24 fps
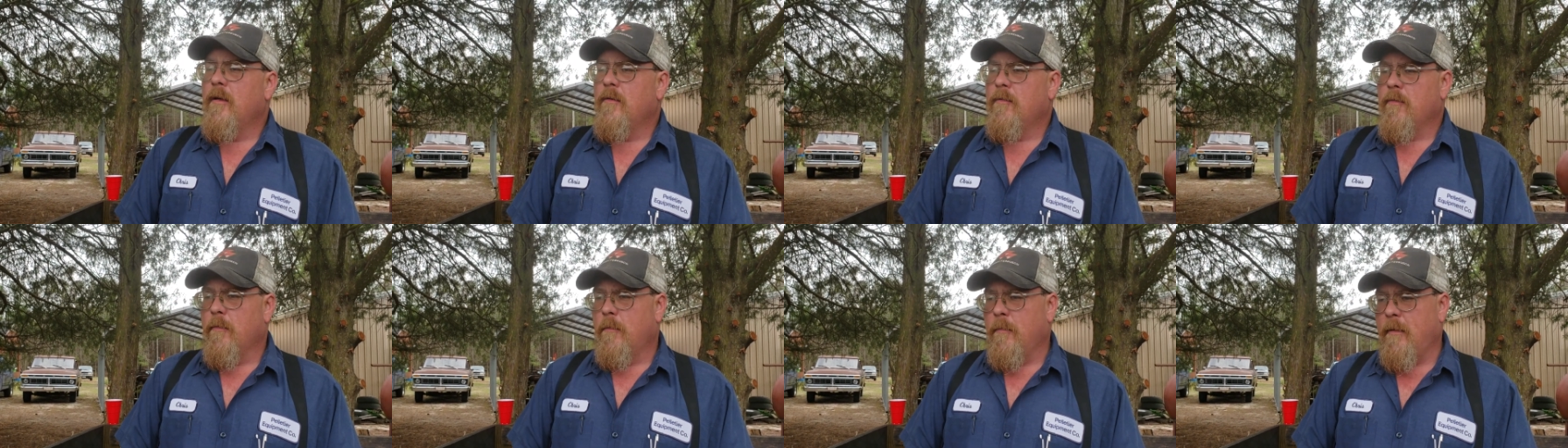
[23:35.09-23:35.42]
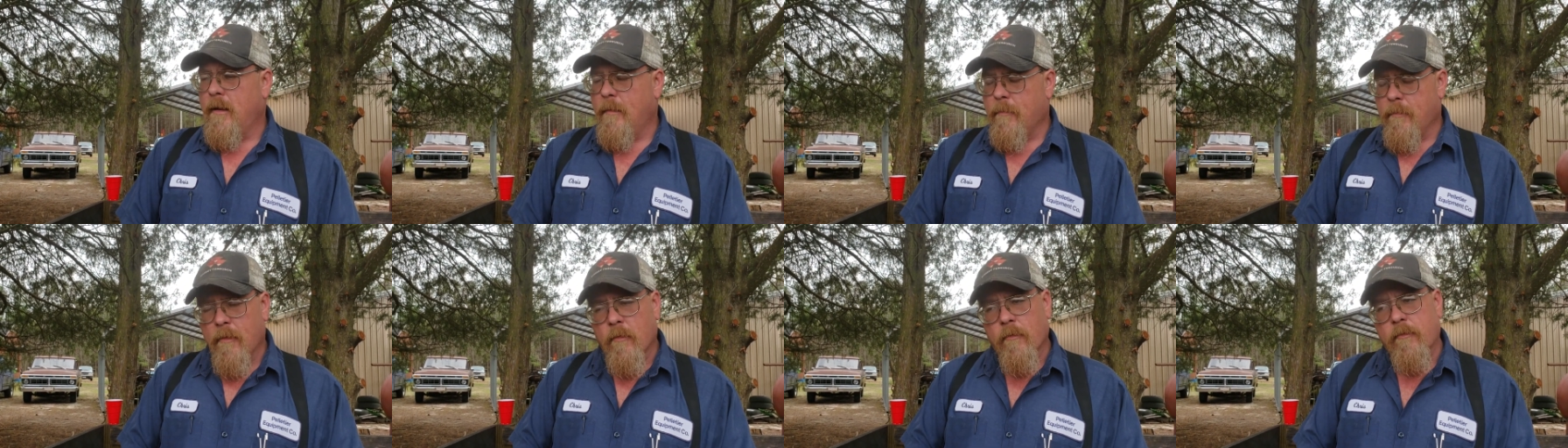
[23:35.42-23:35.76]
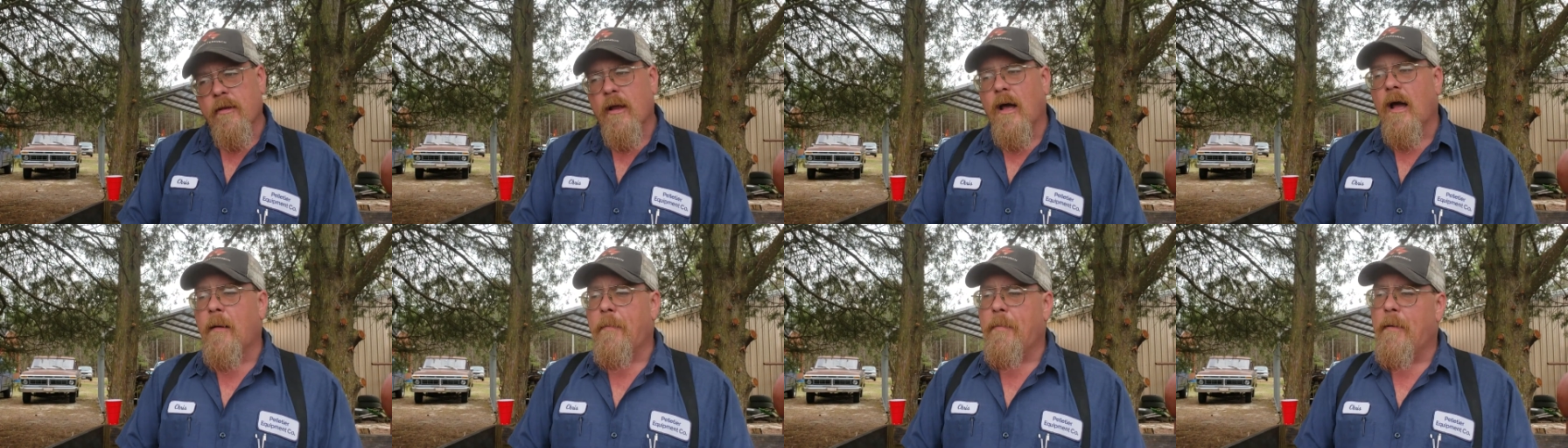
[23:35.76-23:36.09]
Remember on
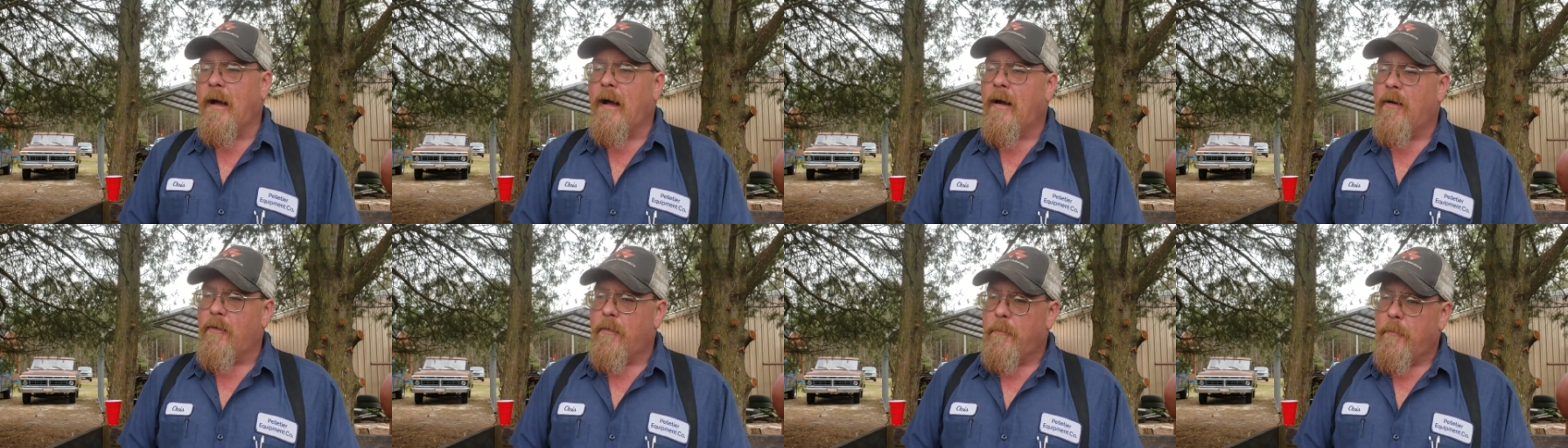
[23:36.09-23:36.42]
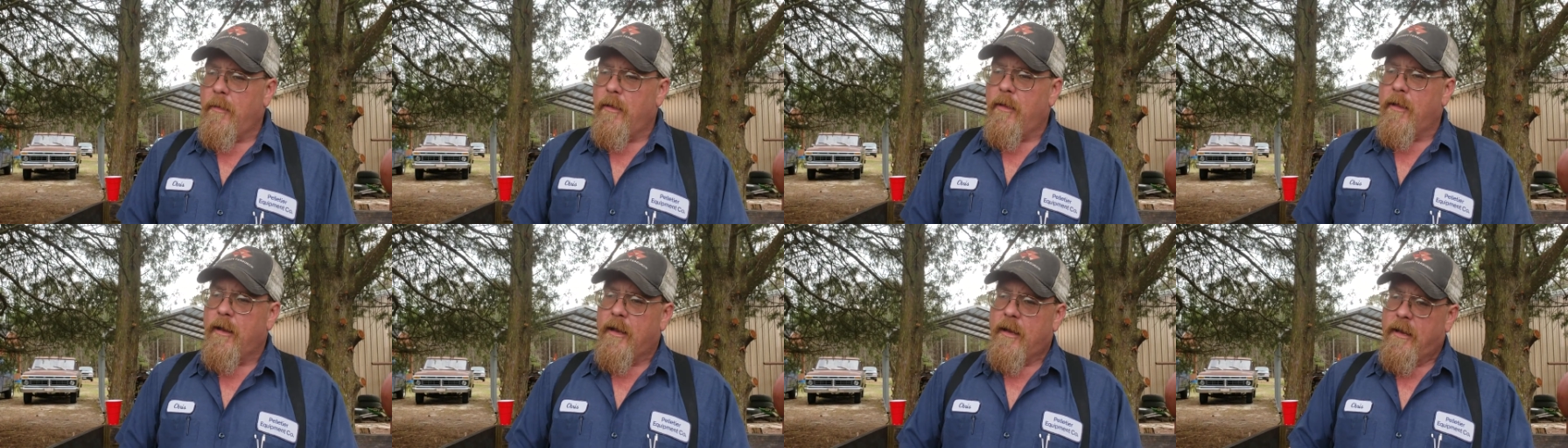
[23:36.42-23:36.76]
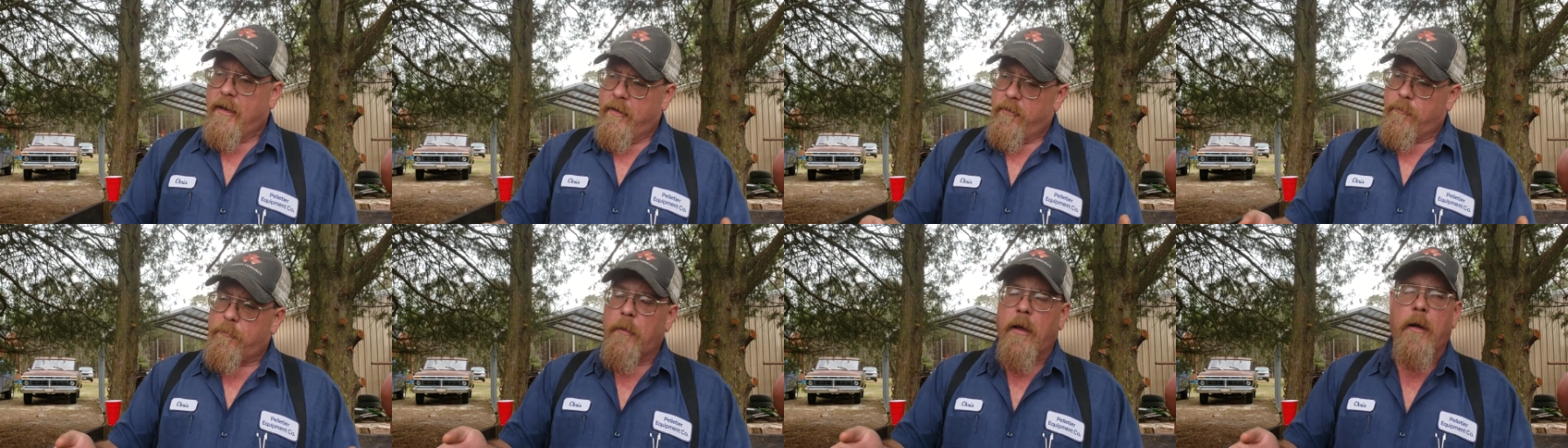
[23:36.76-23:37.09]
top of all the money that
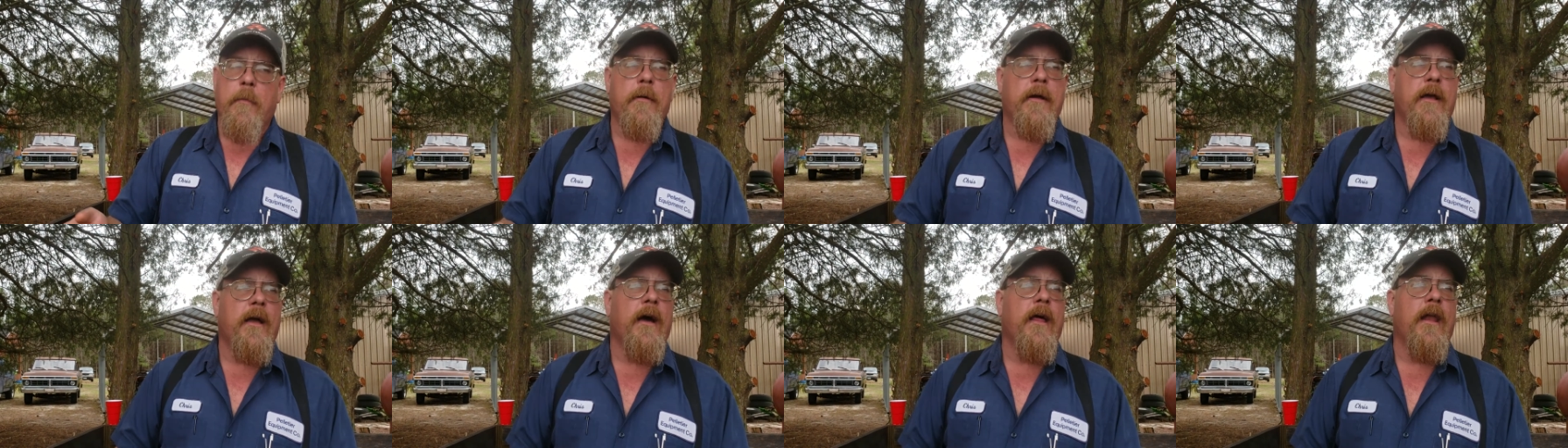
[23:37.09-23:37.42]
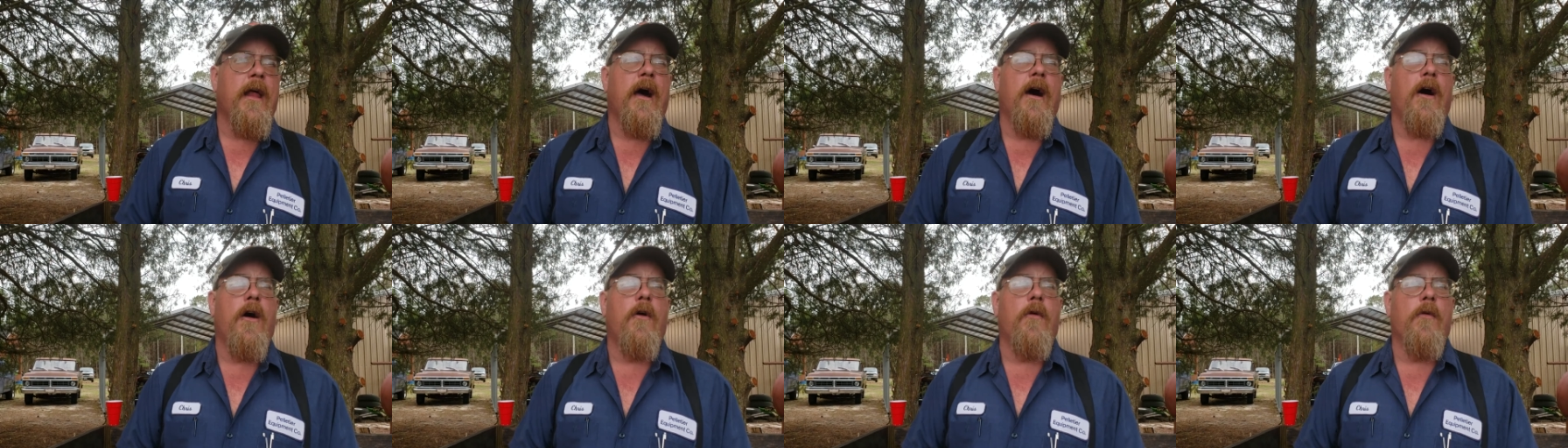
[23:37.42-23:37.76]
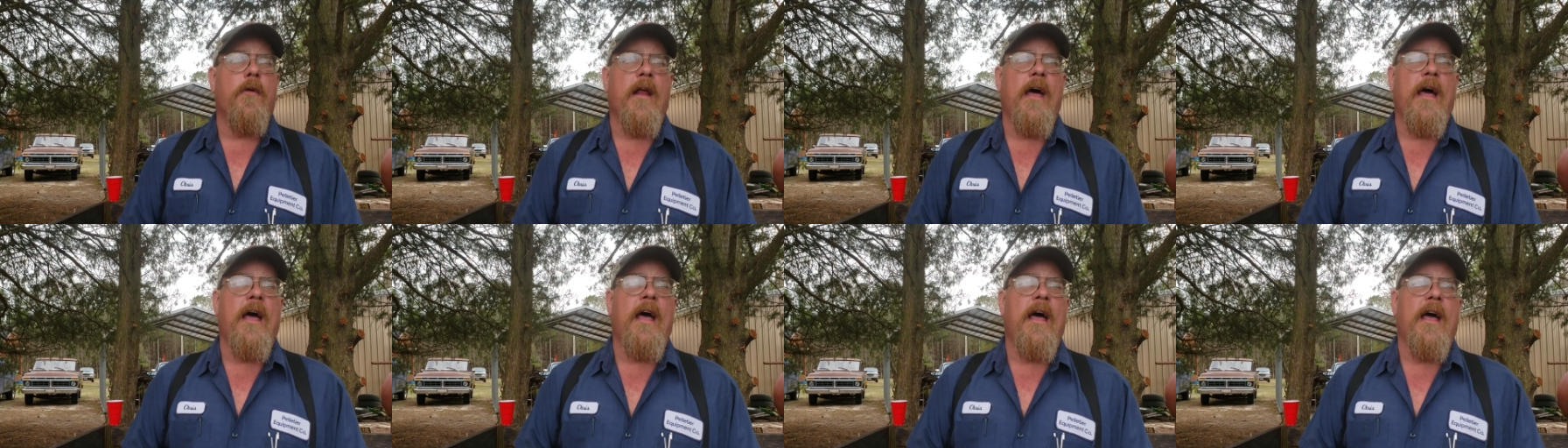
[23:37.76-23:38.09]
he's probably got all
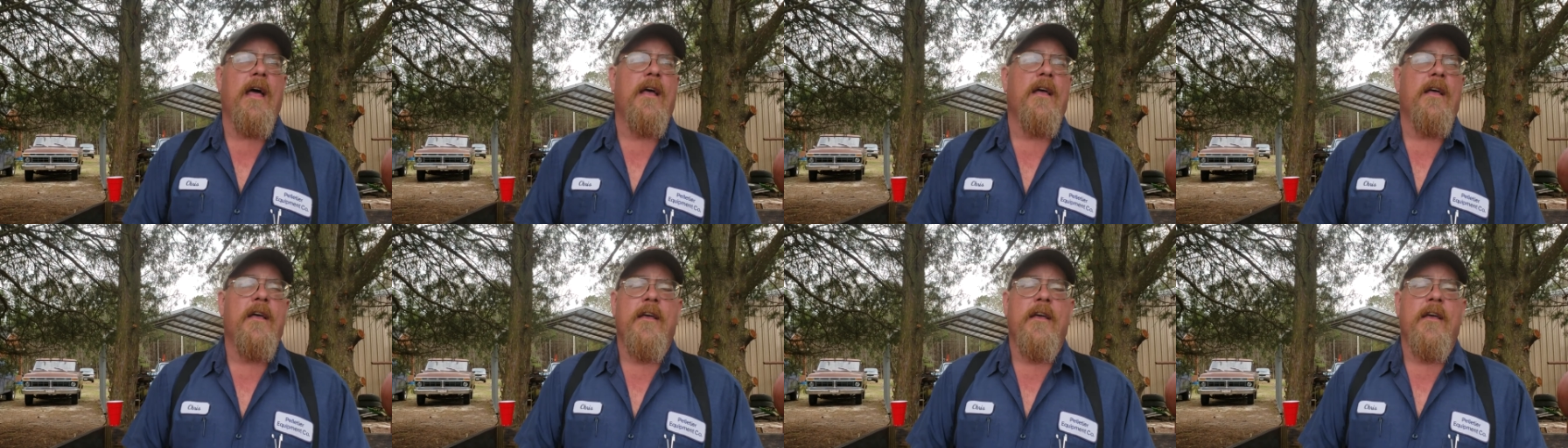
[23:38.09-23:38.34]
night